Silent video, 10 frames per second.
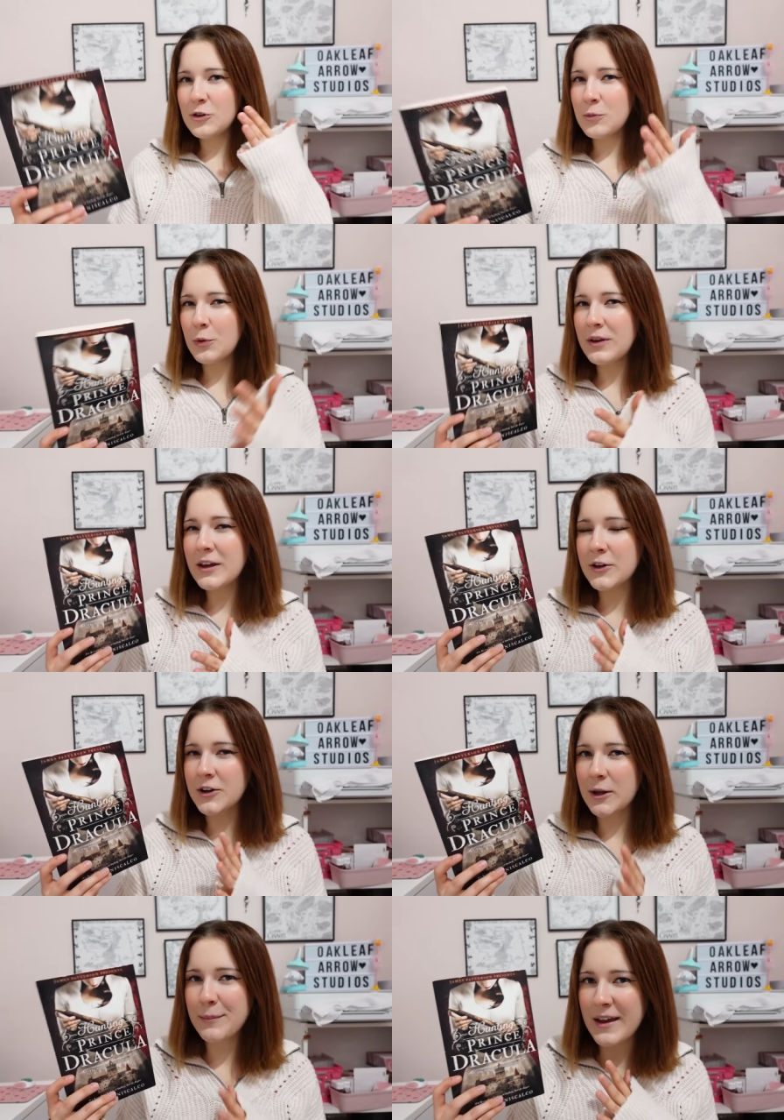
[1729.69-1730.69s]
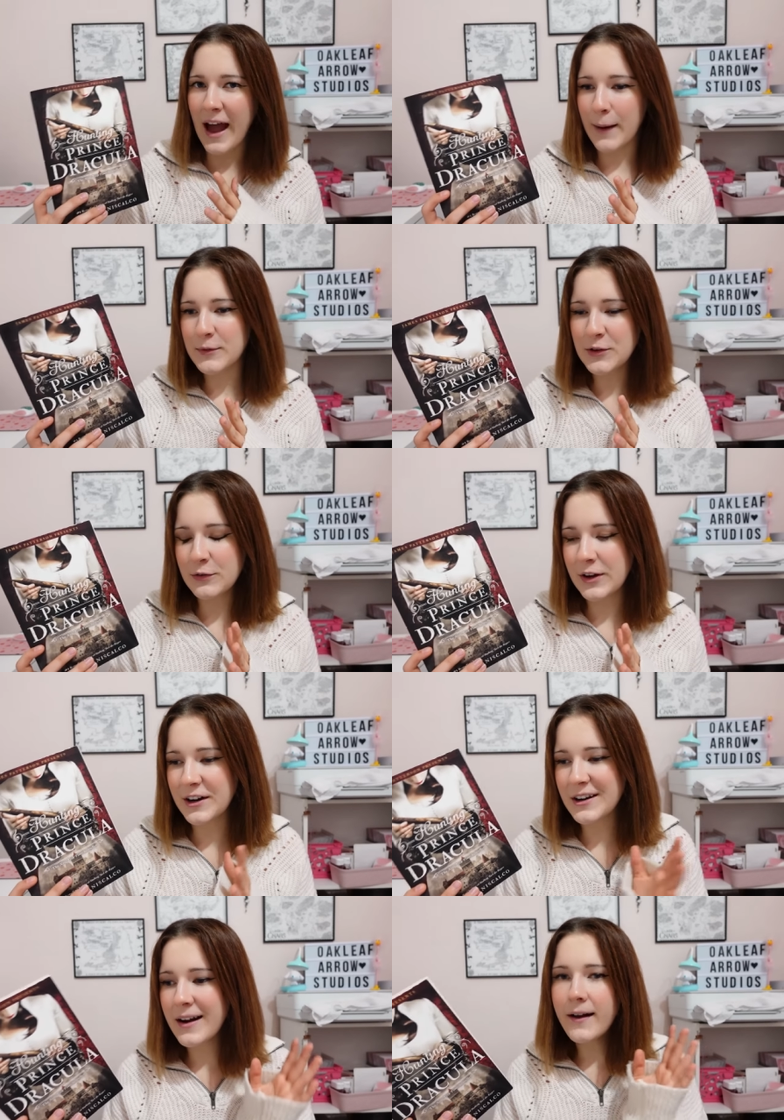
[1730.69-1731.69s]
spooky, creepy
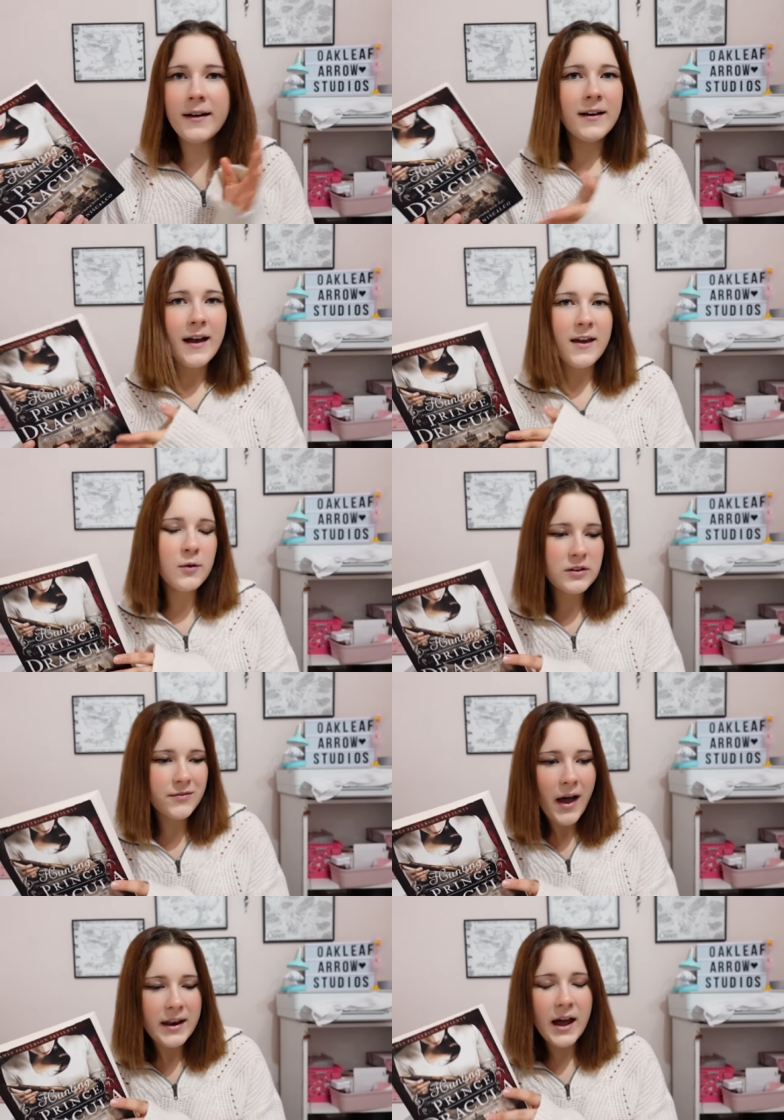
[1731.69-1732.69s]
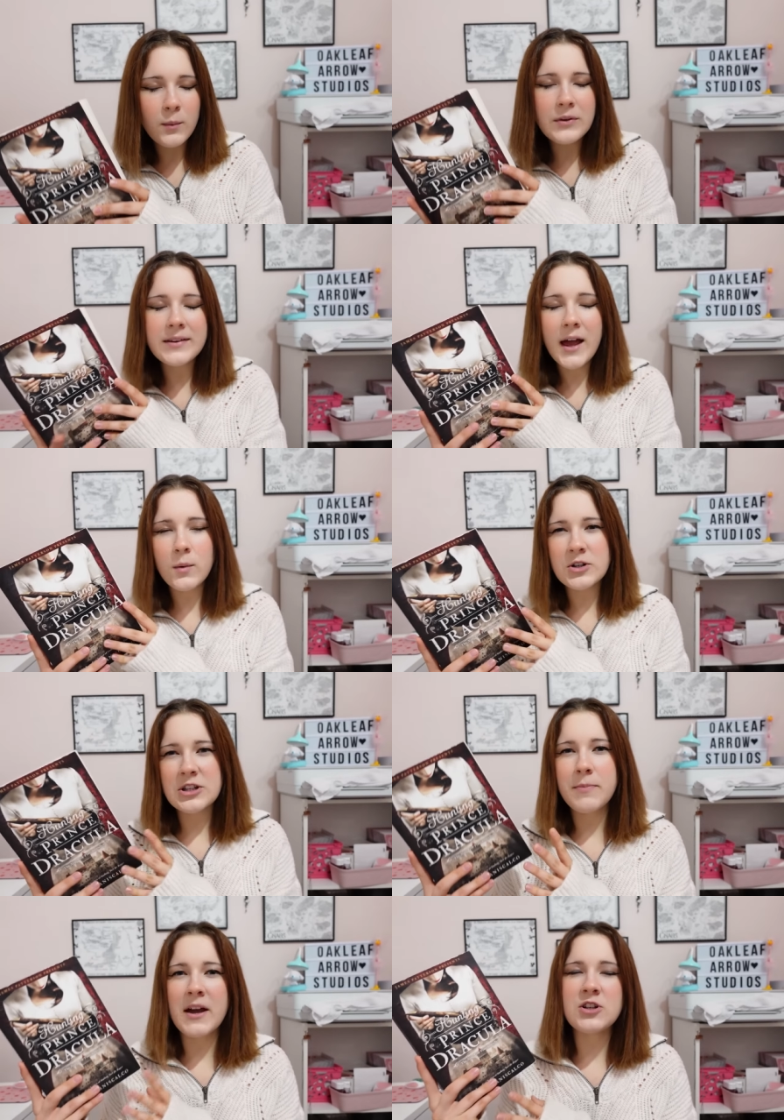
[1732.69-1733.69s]
atmosphere, it was fun. I will say I wish
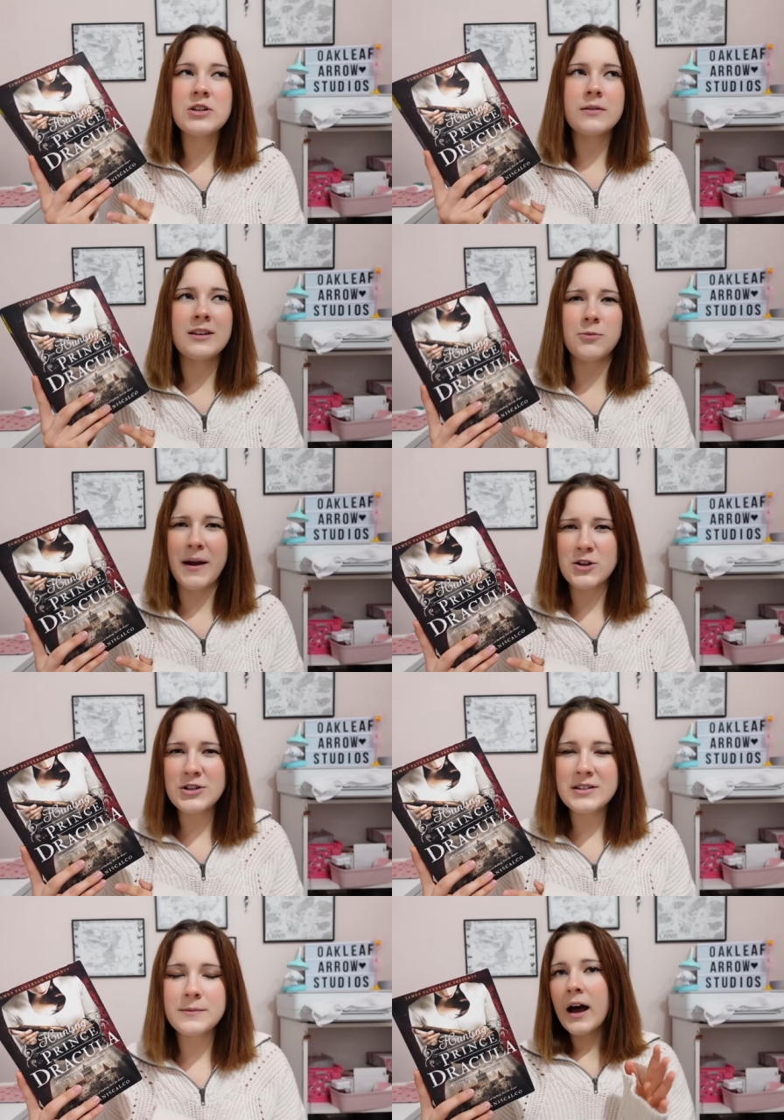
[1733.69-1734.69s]
this page this pages.